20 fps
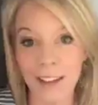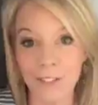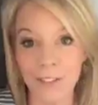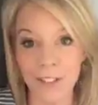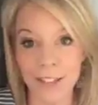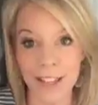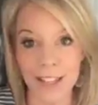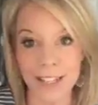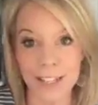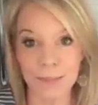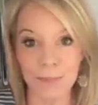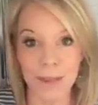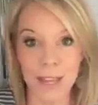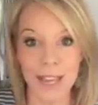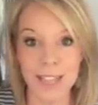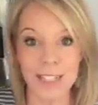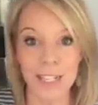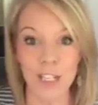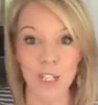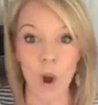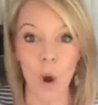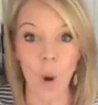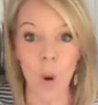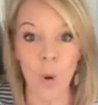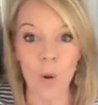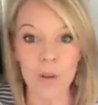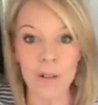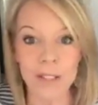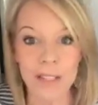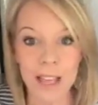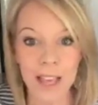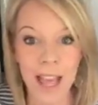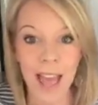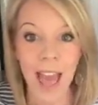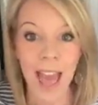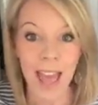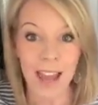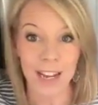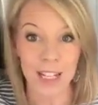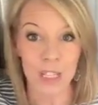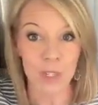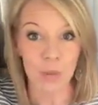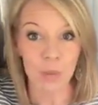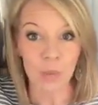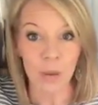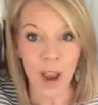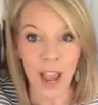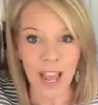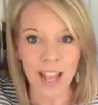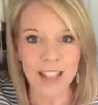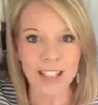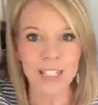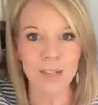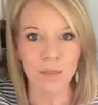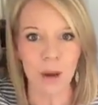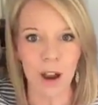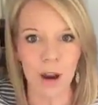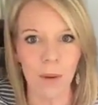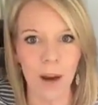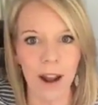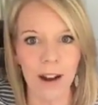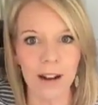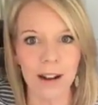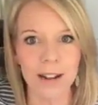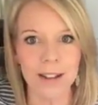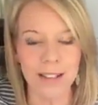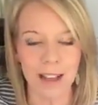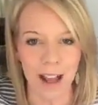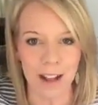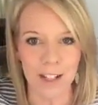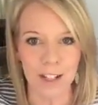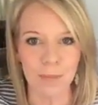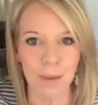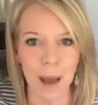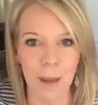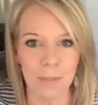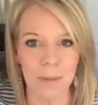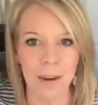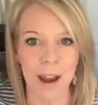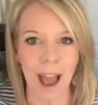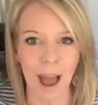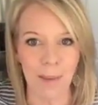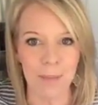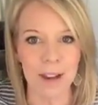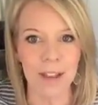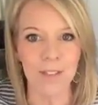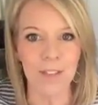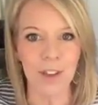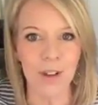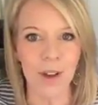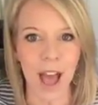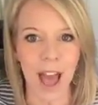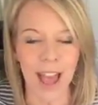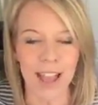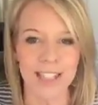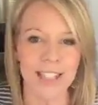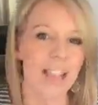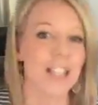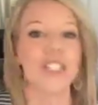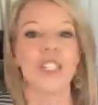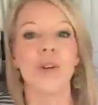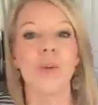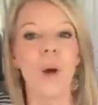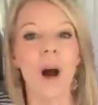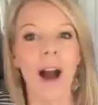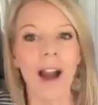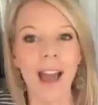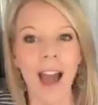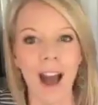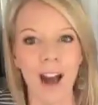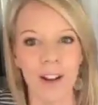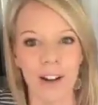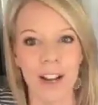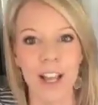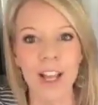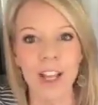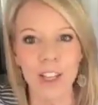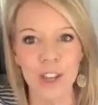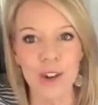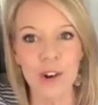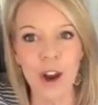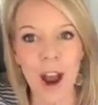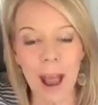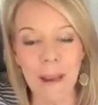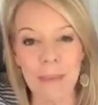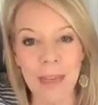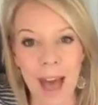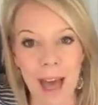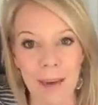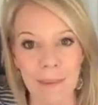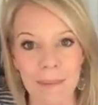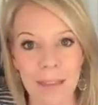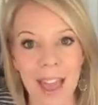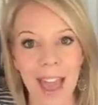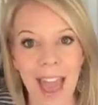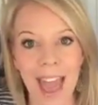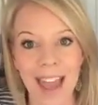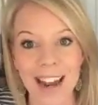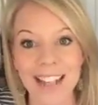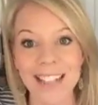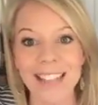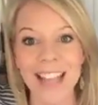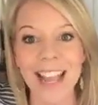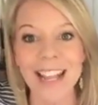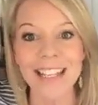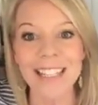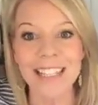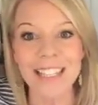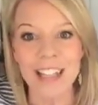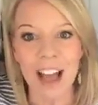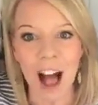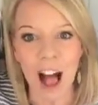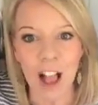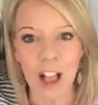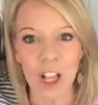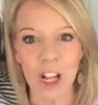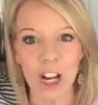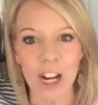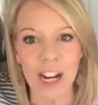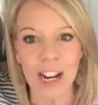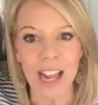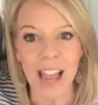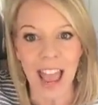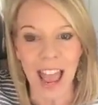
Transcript: for this because it's cold and it's right. Smart water, Dr. Pepper. How many of you guys, as you walk out, you grab that and it's $1.89.